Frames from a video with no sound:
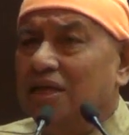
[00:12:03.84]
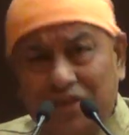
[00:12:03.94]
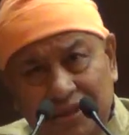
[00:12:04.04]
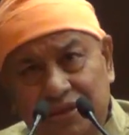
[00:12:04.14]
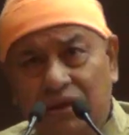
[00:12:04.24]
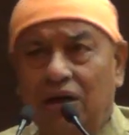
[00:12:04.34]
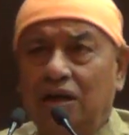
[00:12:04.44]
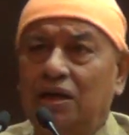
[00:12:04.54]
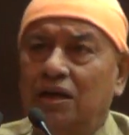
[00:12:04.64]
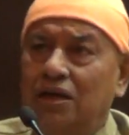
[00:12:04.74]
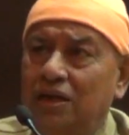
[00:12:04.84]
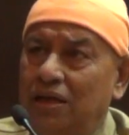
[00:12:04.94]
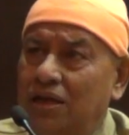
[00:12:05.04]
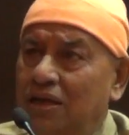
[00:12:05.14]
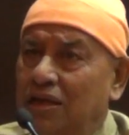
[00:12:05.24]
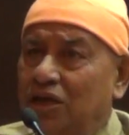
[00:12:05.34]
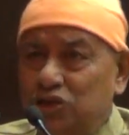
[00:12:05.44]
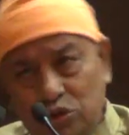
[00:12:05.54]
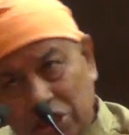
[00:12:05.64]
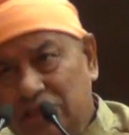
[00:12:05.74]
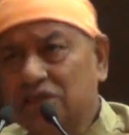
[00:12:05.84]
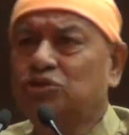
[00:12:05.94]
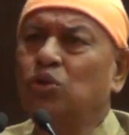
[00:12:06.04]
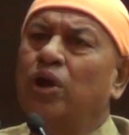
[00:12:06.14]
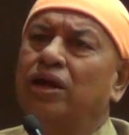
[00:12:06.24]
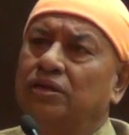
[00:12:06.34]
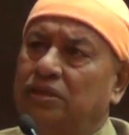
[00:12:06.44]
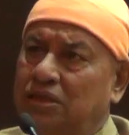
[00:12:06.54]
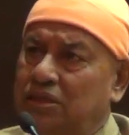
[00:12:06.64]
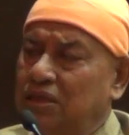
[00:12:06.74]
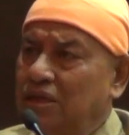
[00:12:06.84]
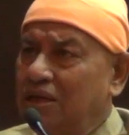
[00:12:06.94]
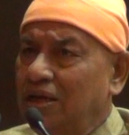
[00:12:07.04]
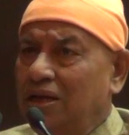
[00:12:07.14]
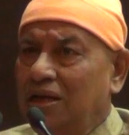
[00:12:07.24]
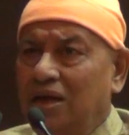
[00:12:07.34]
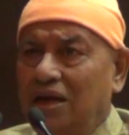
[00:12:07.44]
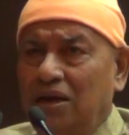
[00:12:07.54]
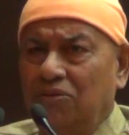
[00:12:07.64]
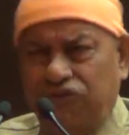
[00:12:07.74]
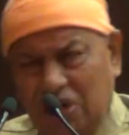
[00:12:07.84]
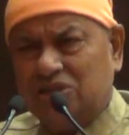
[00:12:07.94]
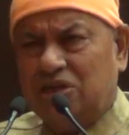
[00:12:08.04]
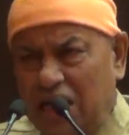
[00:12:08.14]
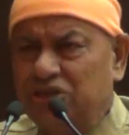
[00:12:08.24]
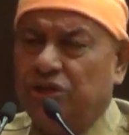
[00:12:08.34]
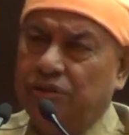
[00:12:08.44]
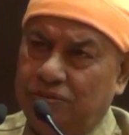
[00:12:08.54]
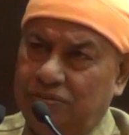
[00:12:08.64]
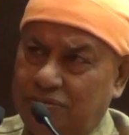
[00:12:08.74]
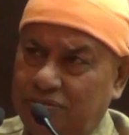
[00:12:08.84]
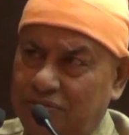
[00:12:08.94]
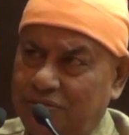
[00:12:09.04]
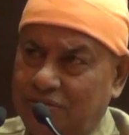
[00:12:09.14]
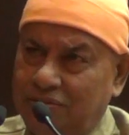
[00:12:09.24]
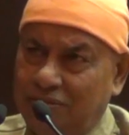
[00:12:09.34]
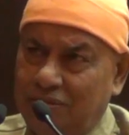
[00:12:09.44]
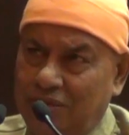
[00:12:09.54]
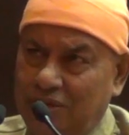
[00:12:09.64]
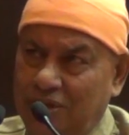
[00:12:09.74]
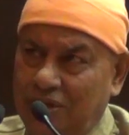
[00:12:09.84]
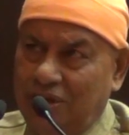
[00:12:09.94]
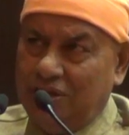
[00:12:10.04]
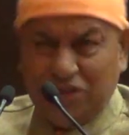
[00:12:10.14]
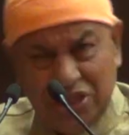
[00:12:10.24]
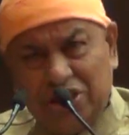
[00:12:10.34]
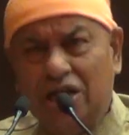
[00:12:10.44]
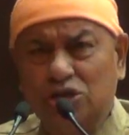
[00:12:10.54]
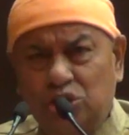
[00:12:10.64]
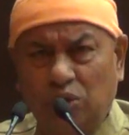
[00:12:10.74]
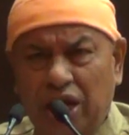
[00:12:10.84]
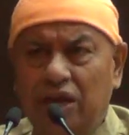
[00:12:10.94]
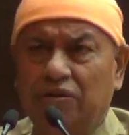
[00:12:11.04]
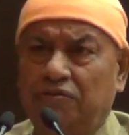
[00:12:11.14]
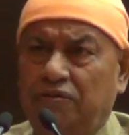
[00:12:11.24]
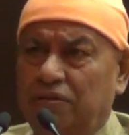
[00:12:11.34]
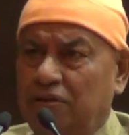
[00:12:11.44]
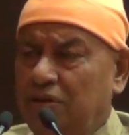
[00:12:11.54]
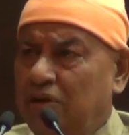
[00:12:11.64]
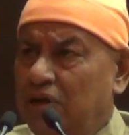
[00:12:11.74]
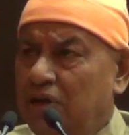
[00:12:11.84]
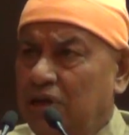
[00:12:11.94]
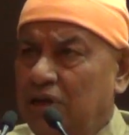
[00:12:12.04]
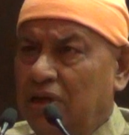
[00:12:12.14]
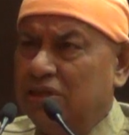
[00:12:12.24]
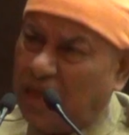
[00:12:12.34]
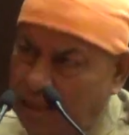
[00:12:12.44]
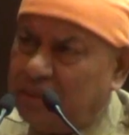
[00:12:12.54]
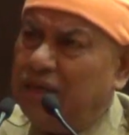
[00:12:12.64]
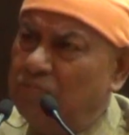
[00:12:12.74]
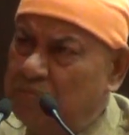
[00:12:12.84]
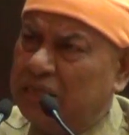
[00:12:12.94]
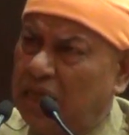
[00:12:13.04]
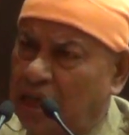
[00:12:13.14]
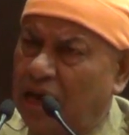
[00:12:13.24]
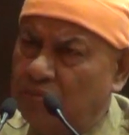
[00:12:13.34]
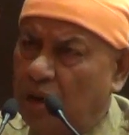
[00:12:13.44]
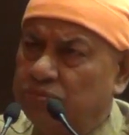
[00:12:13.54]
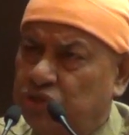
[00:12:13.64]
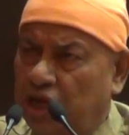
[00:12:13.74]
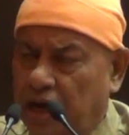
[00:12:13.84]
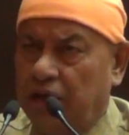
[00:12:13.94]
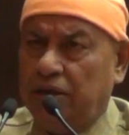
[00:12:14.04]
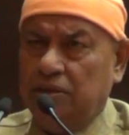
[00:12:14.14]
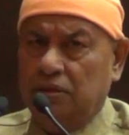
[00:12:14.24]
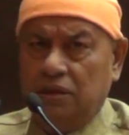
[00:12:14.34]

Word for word: a teacher used to teach a student first lesson, the teacher used to give Satyam Vada Dharamam Chara,